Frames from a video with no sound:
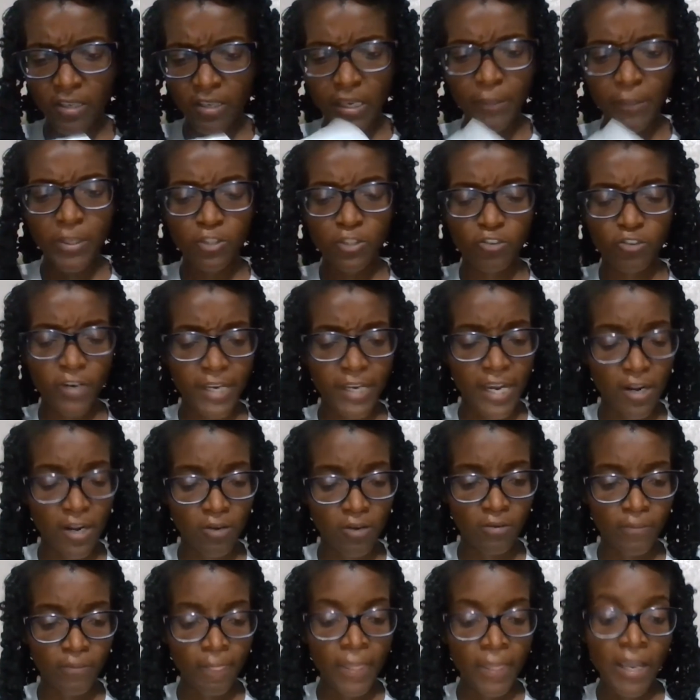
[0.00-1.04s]
Let me try it
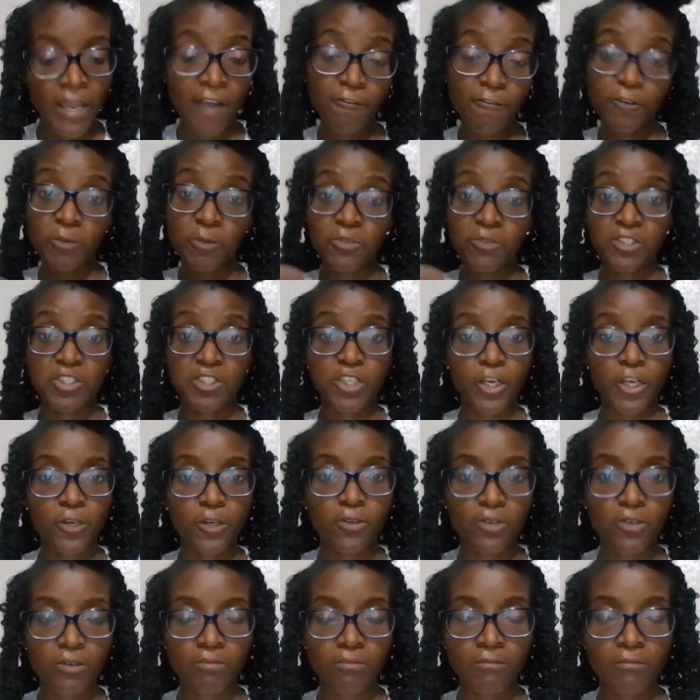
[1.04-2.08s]
out. I thought it was a
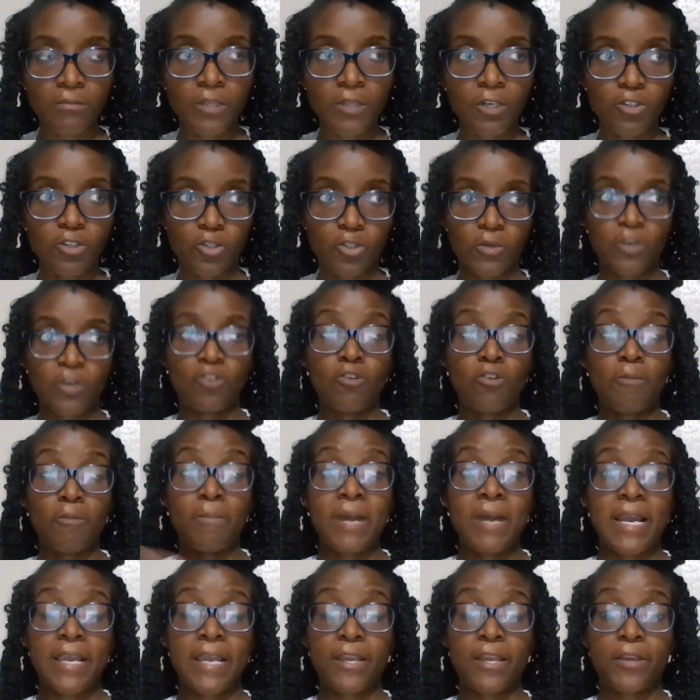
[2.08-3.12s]
joke until I got
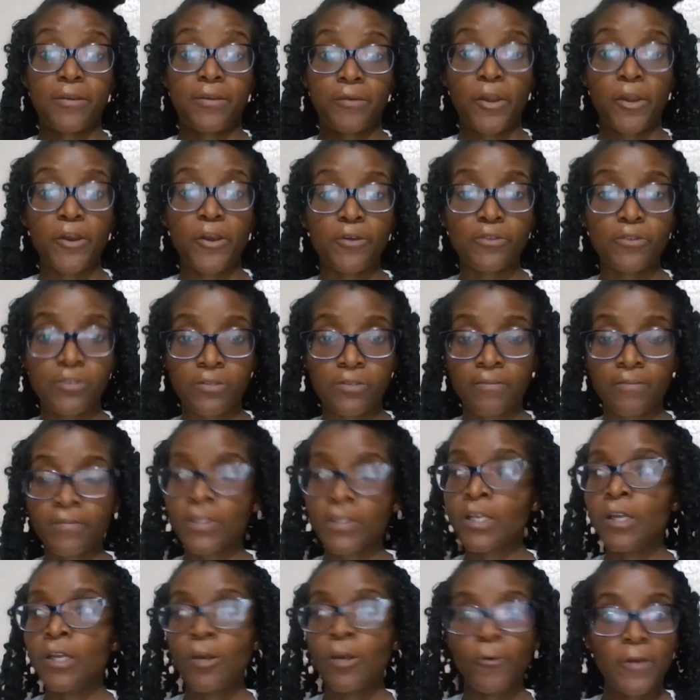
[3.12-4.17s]
my code.
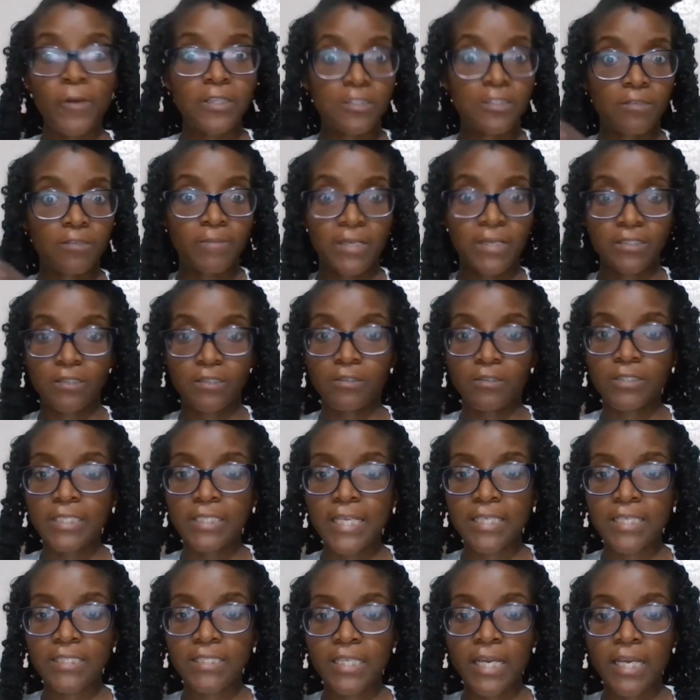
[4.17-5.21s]
Went to McDonald's the
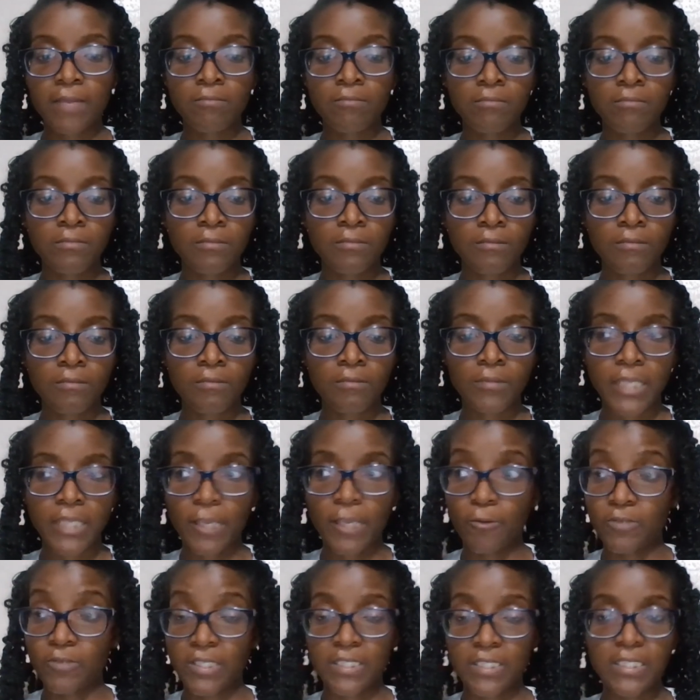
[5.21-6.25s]
next time. It
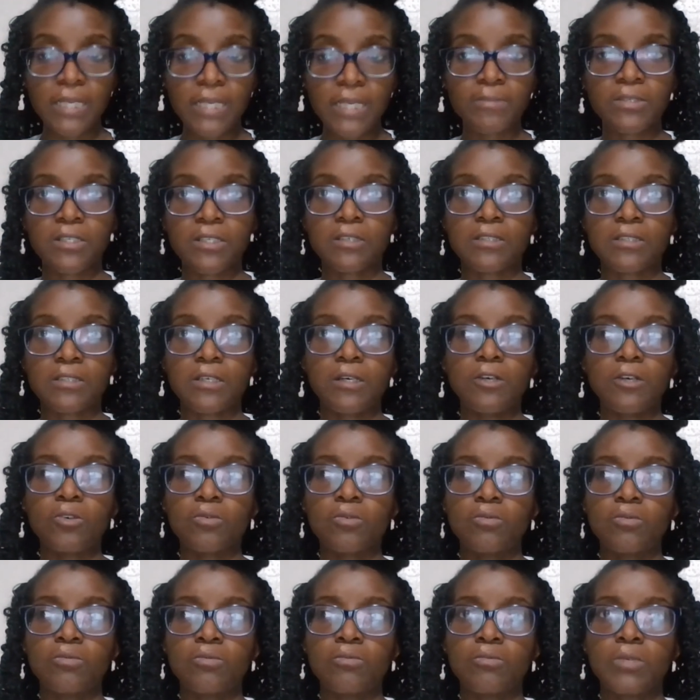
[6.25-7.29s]
was accepted. I was like,
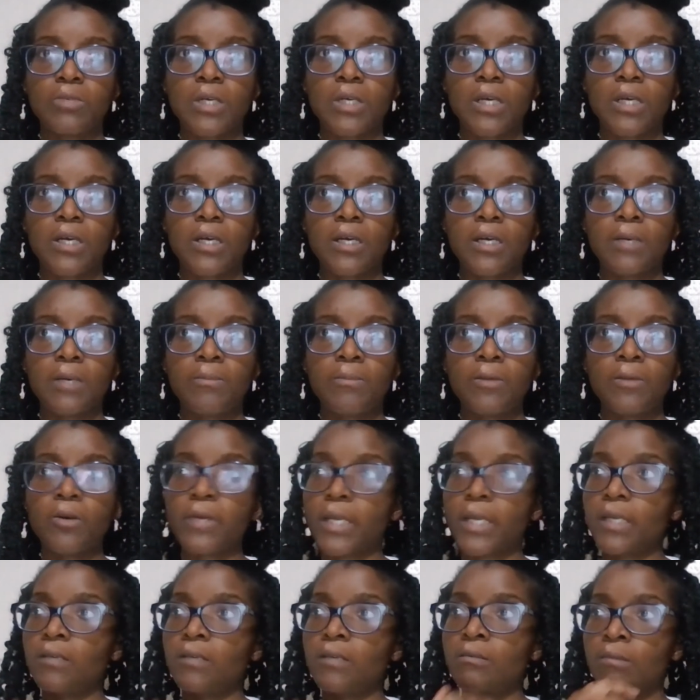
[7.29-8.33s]
oh,
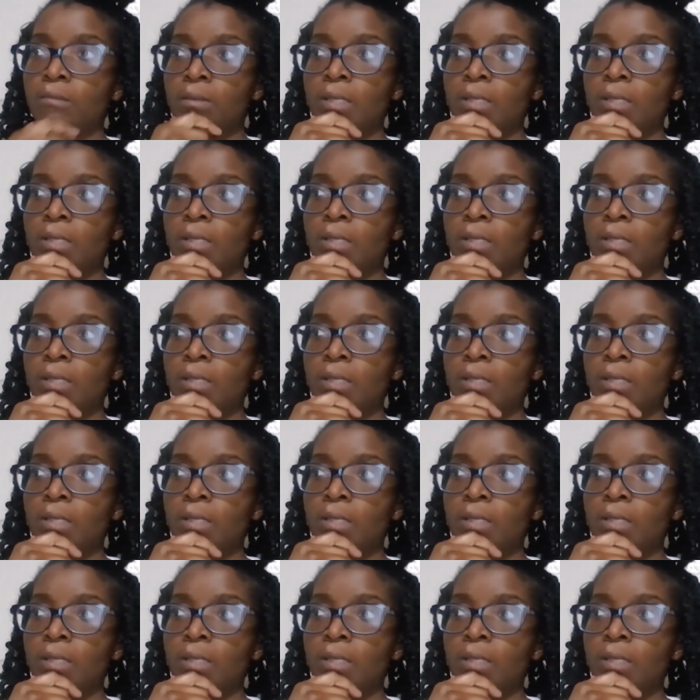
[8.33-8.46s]
okay.